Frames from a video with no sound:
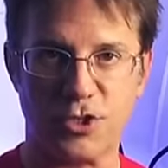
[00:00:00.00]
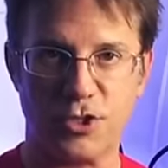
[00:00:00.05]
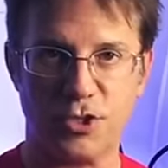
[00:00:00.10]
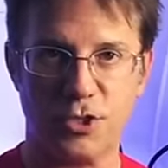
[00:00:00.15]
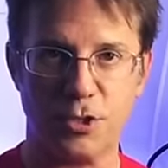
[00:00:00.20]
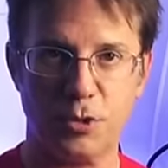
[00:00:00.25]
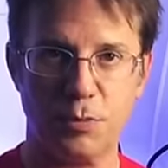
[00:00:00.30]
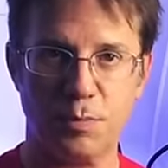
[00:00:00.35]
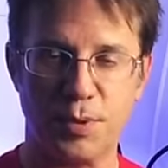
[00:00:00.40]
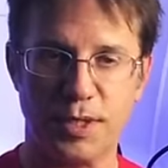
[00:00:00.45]
to
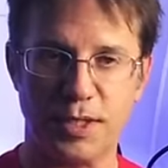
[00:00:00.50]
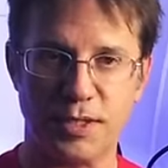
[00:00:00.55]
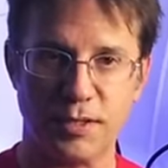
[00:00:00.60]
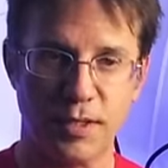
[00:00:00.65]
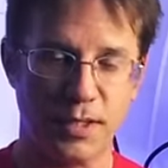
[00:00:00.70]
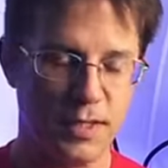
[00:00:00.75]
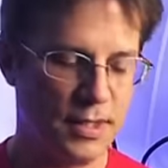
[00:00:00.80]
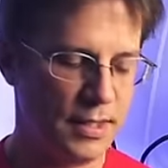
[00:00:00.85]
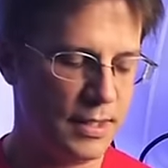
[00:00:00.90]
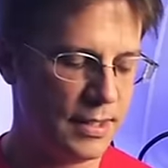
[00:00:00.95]
you, but
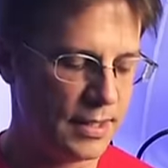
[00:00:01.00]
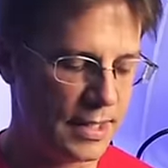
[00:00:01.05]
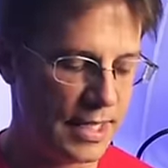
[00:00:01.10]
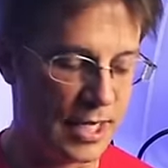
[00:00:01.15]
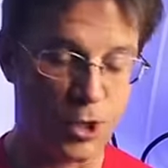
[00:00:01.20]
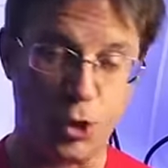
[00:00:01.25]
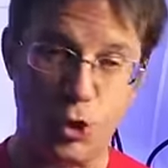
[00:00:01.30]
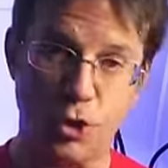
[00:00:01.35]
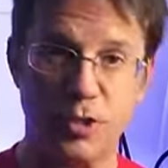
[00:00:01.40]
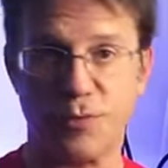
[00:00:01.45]

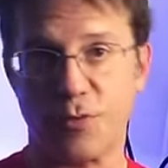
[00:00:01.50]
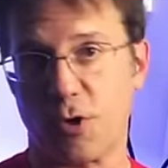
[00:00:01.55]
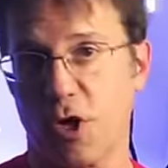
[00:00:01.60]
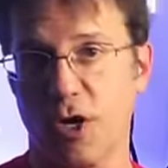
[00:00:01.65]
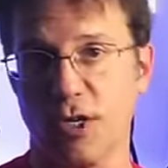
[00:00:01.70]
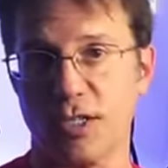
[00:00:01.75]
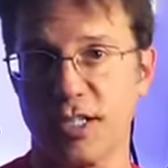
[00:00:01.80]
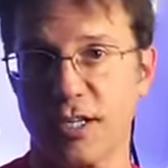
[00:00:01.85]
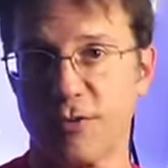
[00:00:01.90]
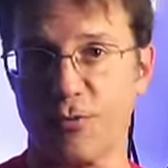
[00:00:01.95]
it could have
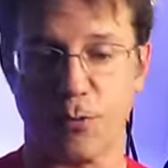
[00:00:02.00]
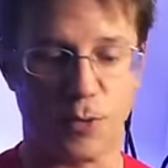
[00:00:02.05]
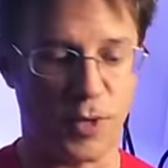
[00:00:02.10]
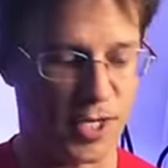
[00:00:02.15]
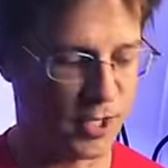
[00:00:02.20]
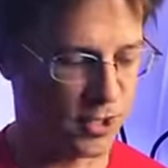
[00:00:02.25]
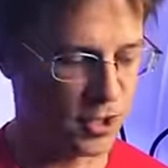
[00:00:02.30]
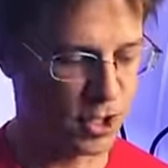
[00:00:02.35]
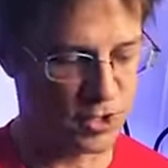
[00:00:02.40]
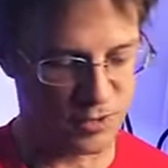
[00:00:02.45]
gone a different
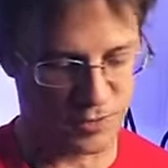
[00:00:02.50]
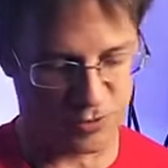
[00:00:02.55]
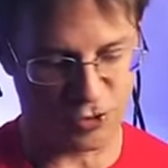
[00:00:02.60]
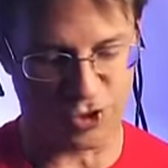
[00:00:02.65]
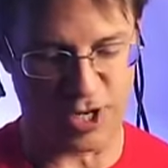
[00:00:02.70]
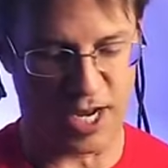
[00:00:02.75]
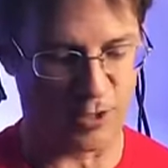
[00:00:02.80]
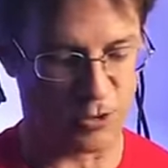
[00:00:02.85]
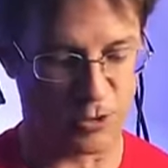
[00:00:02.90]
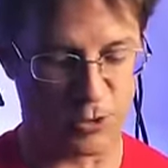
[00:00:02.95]
way. It could have
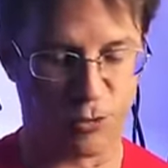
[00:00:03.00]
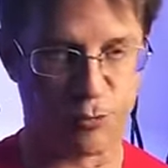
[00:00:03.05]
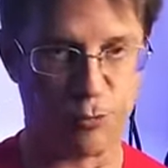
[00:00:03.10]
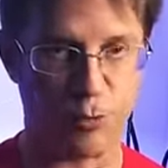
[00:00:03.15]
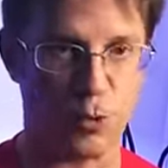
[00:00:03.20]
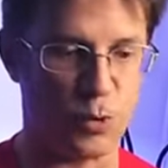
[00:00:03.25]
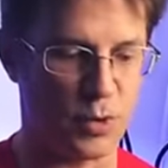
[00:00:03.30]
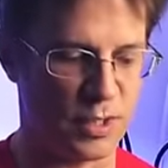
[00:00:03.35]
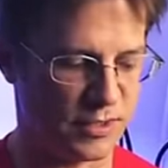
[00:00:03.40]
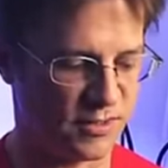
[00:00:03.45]
shattered
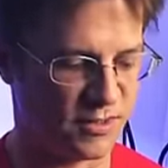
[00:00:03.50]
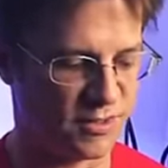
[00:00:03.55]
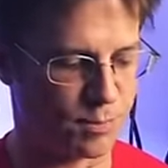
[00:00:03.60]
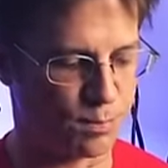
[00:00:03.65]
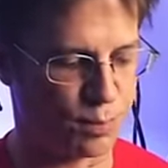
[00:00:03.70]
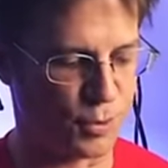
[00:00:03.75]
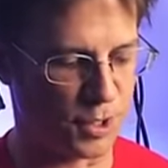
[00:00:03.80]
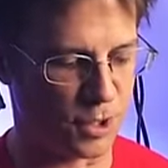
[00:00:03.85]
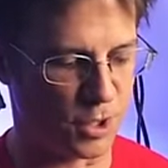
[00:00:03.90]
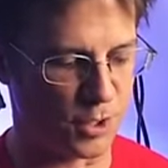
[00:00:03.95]
through and
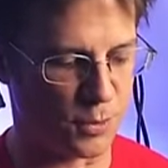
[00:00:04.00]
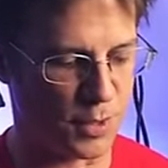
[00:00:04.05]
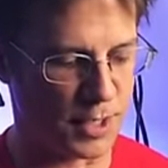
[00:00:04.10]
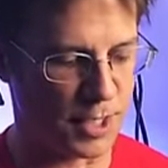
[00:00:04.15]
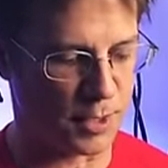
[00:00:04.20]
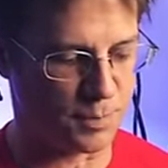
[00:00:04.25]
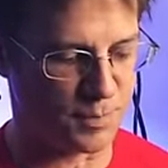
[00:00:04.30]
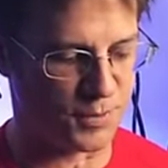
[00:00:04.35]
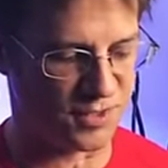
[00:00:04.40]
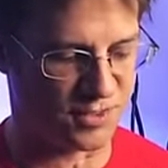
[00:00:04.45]
split all the way
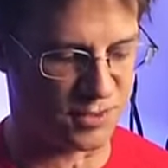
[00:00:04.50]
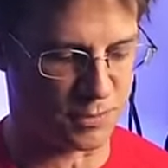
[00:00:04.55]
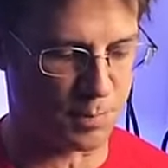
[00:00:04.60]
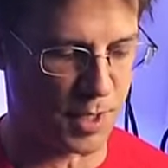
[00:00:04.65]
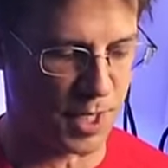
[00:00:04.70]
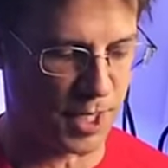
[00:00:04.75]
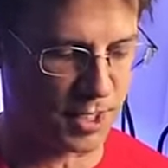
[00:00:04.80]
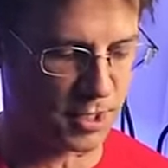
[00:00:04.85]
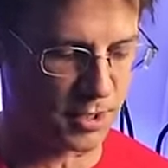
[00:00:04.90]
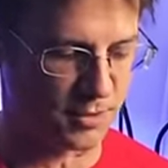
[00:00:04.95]
up the
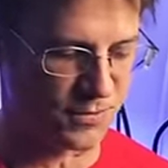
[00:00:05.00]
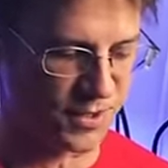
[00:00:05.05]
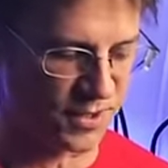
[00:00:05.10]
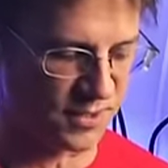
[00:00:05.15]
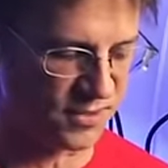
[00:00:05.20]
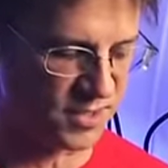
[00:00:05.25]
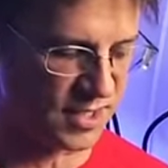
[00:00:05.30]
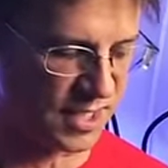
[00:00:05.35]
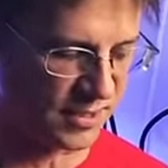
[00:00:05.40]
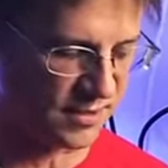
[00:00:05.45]
spine of
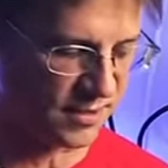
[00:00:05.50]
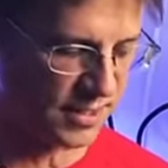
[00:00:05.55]
this dead